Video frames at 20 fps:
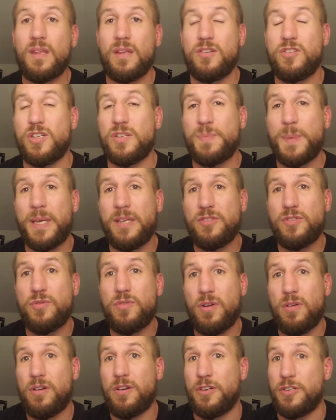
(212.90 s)
Just because you
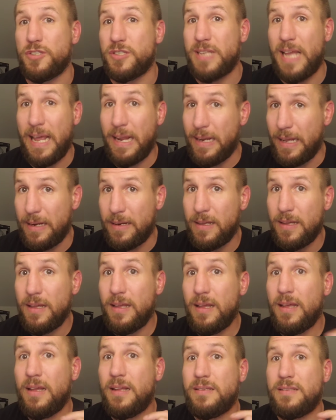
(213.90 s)
don't understand it
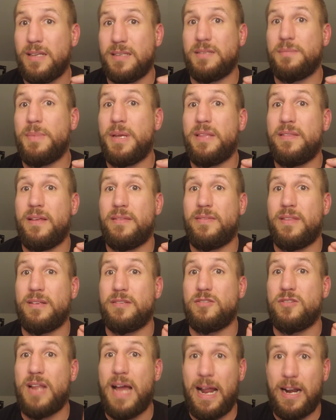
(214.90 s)
doesn't mean that there's
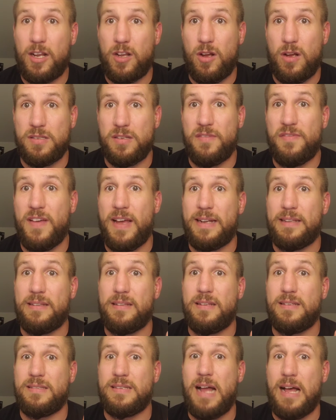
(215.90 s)
not a cause and effect and
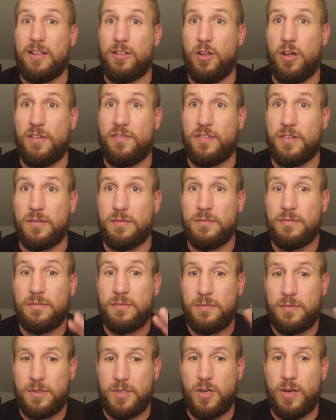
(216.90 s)
it's not lawful.
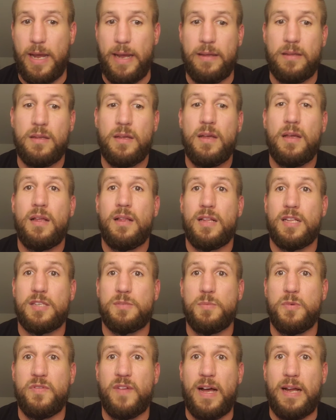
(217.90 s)
Okay, let's
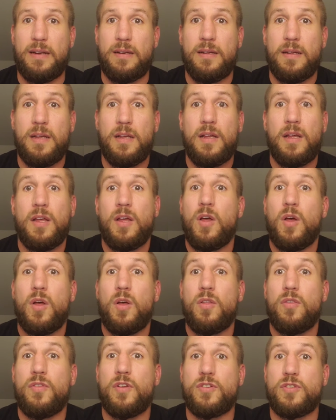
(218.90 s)
move on.
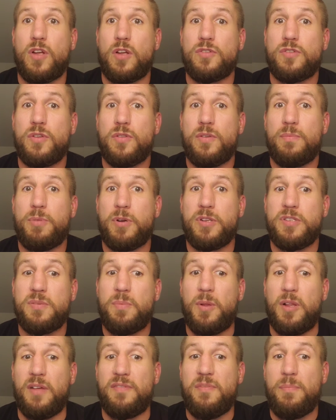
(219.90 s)
There's also the
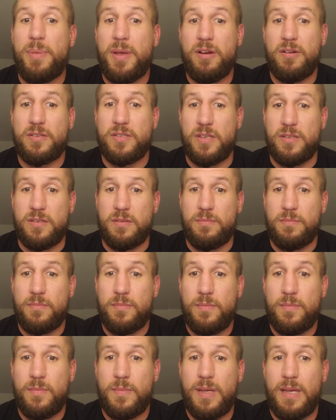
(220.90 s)
principle of empiricism,
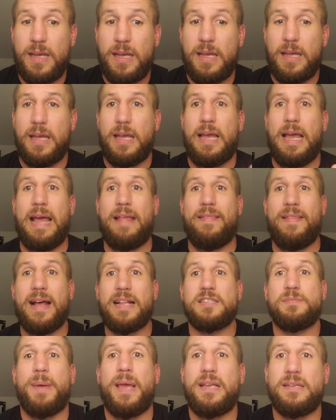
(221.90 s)
and
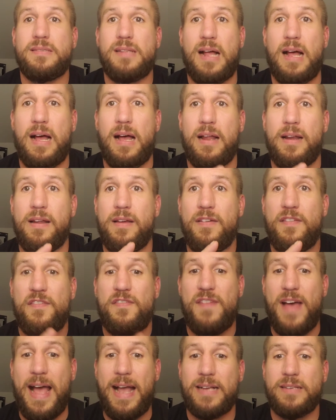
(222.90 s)
that's based on
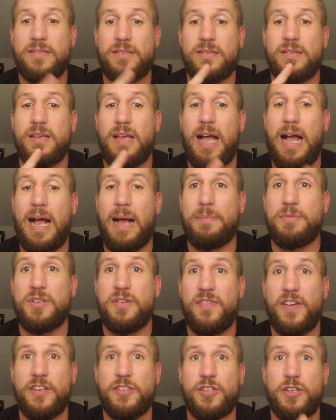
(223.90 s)
facts,
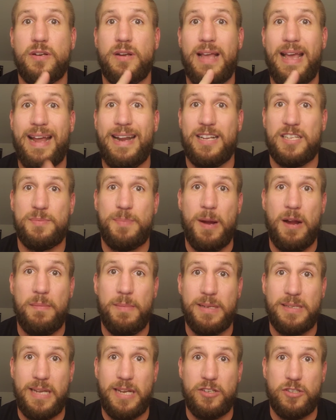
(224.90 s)
observation, and
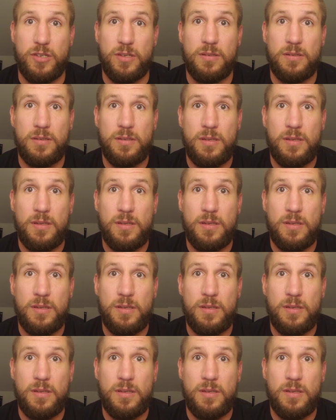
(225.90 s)
experimentation.